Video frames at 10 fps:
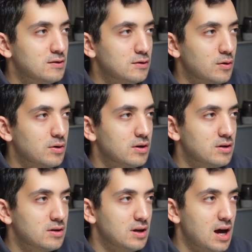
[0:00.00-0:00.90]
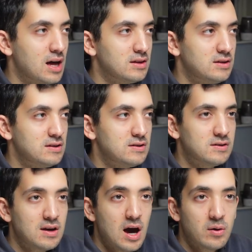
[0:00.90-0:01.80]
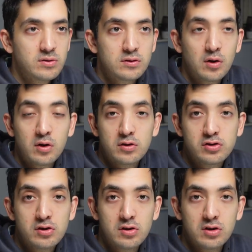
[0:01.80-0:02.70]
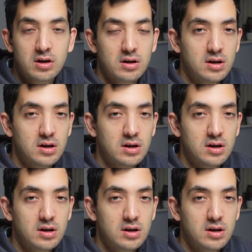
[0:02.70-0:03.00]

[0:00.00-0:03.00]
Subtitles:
Token, and this is how the token should look.